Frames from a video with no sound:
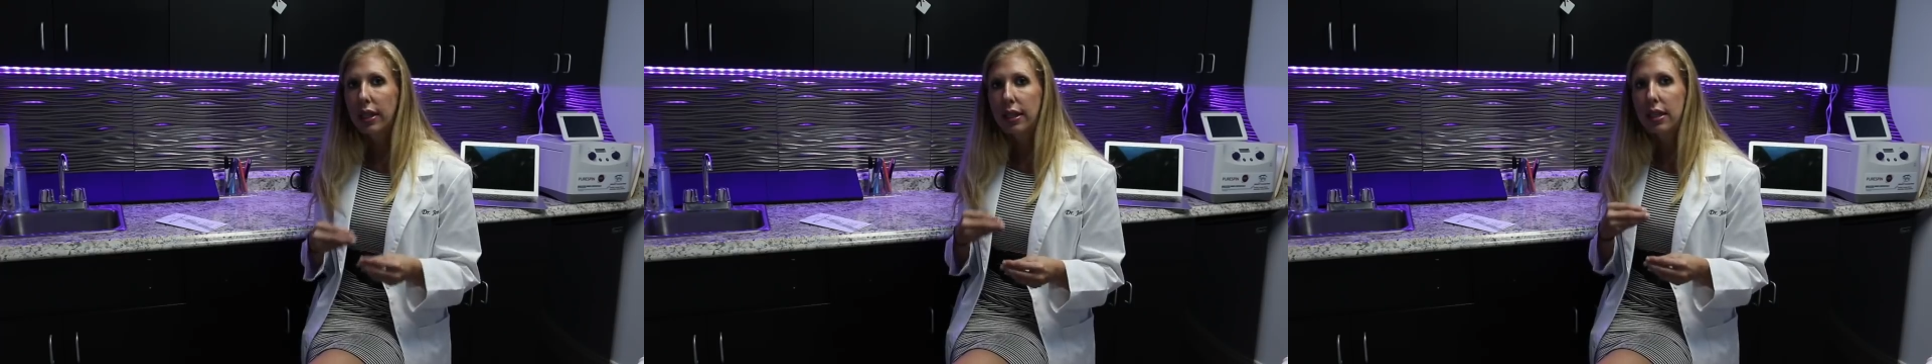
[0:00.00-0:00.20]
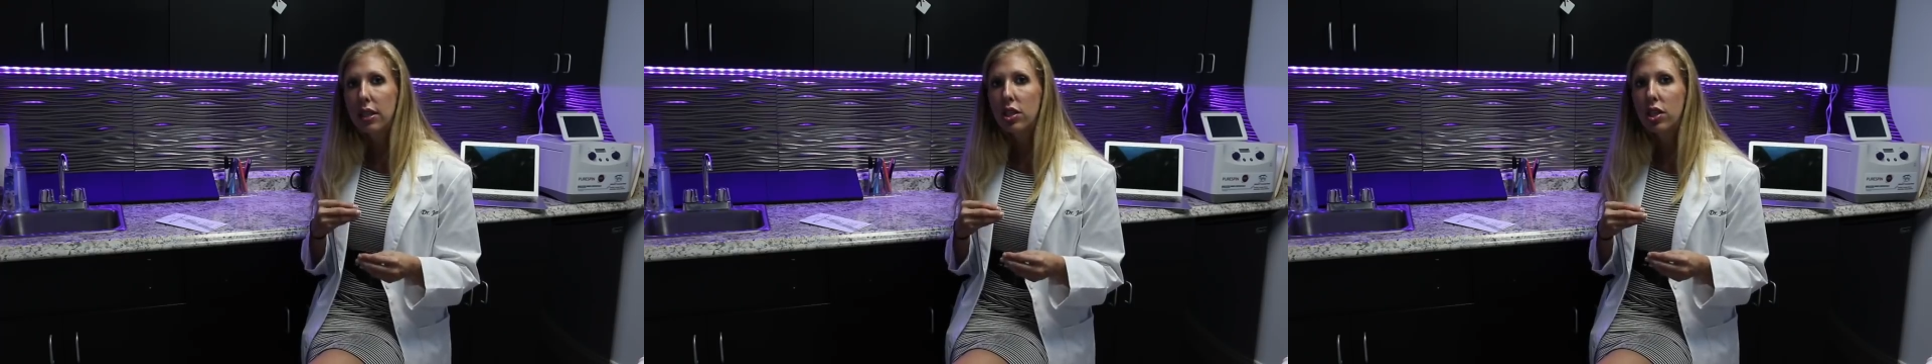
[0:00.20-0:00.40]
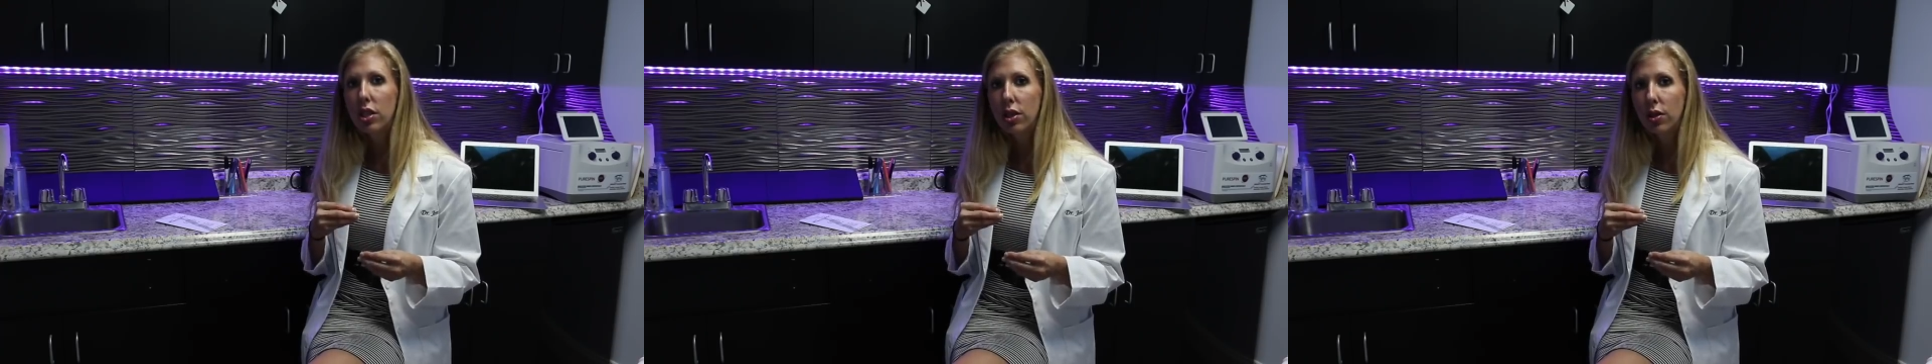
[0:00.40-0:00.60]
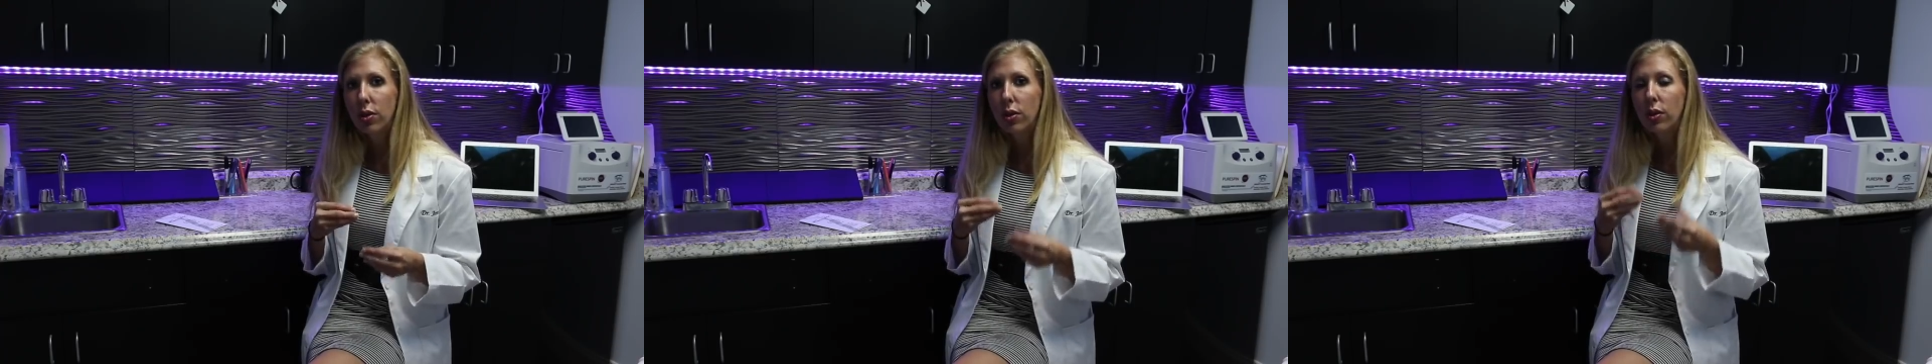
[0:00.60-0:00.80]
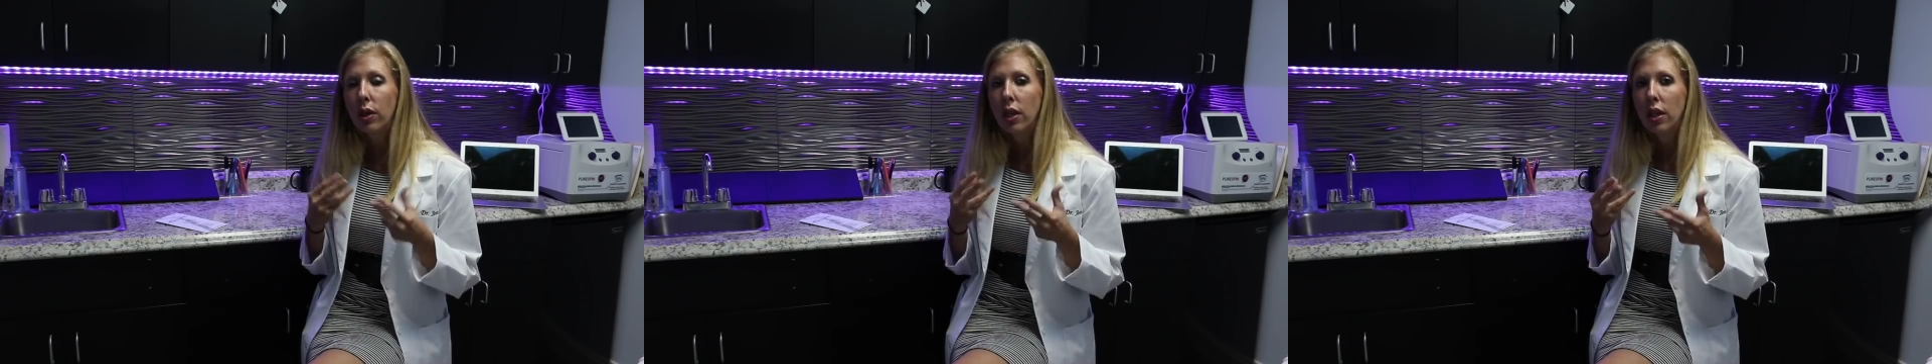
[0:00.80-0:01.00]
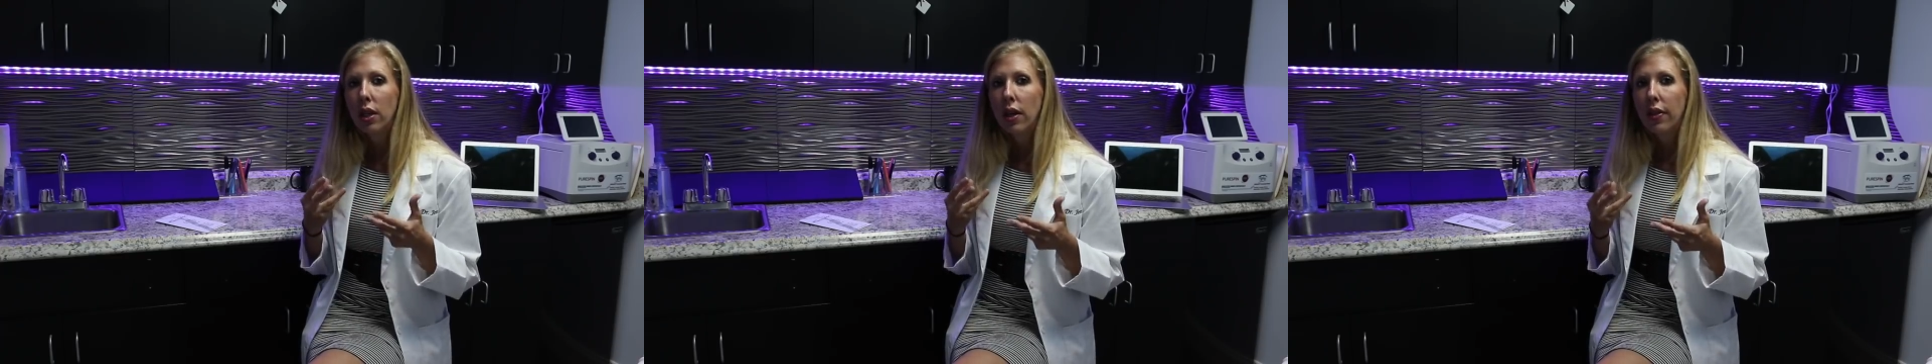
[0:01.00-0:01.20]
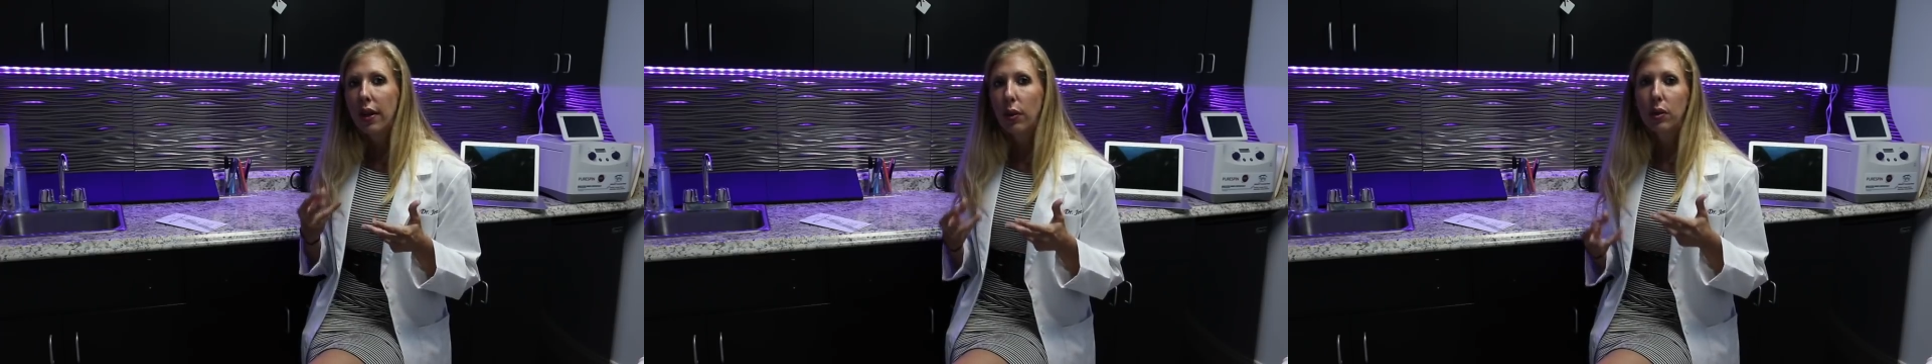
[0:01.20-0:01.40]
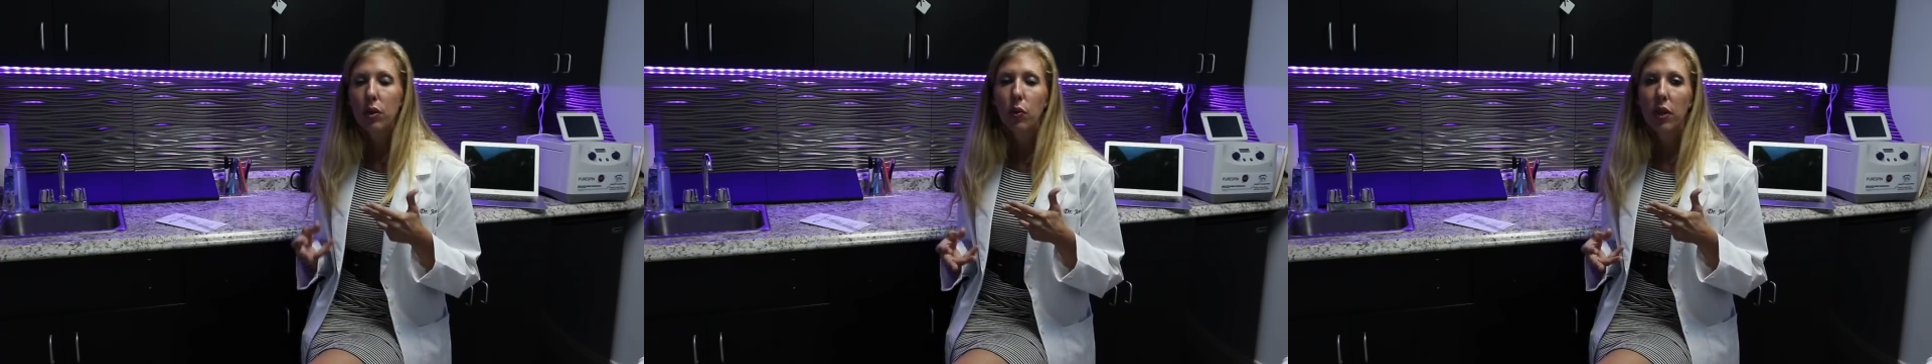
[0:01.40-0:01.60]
the tissue that was